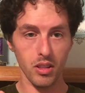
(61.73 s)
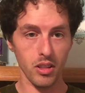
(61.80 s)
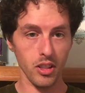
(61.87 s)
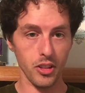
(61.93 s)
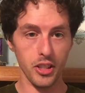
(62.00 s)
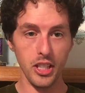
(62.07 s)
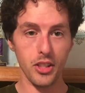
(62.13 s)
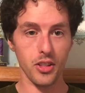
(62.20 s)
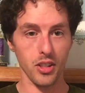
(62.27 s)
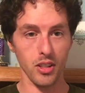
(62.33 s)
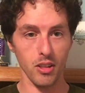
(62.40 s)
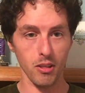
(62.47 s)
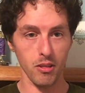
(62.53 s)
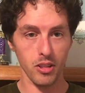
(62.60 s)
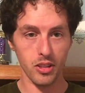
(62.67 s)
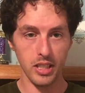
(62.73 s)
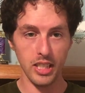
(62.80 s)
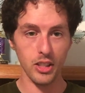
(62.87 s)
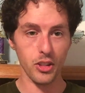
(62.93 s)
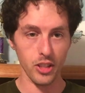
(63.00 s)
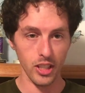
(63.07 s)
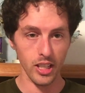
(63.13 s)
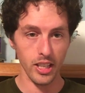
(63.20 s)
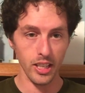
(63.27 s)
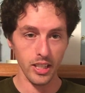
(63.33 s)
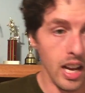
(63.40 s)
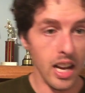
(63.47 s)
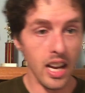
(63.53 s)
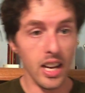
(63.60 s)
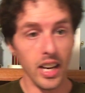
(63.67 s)
the teacher sensei
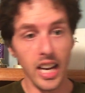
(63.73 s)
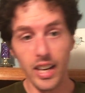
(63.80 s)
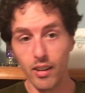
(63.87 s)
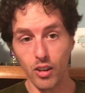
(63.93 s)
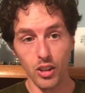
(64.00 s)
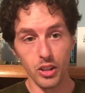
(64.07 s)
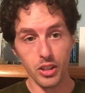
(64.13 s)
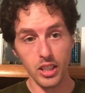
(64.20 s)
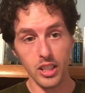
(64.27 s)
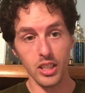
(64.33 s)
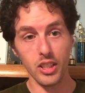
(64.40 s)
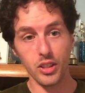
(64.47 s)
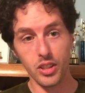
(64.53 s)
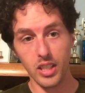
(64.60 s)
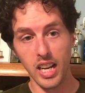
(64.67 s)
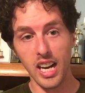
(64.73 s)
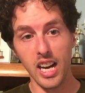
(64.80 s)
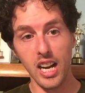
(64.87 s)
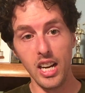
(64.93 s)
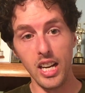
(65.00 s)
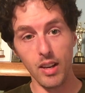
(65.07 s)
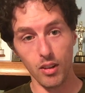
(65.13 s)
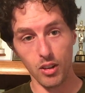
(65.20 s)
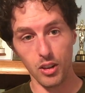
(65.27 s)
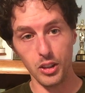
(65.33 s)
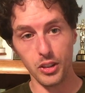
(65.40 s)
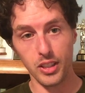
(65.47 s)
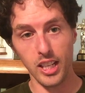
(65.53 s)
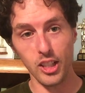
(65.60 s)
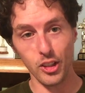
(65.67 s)
and i never seen this guy never heard
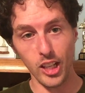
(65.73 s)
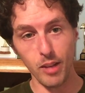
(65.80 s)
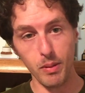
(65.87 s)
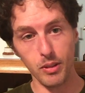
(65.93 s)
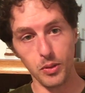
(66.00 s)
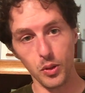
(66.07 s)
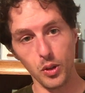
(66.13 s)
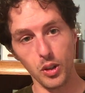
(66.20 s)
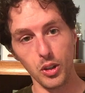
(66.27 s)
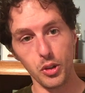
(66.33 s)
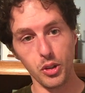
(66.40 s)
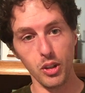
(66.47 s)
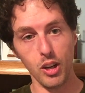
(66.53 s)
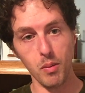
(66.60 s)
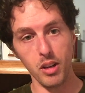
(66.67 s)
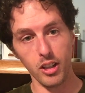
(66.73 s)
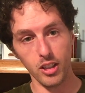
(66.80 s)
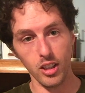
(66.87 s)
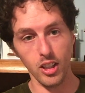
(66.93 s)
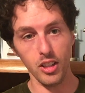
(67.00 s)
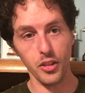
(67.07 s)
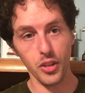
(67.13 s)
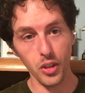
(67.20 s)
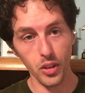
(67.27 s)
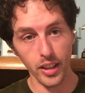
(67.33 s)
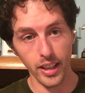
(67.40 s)
this guy's name before so i'm not gonna do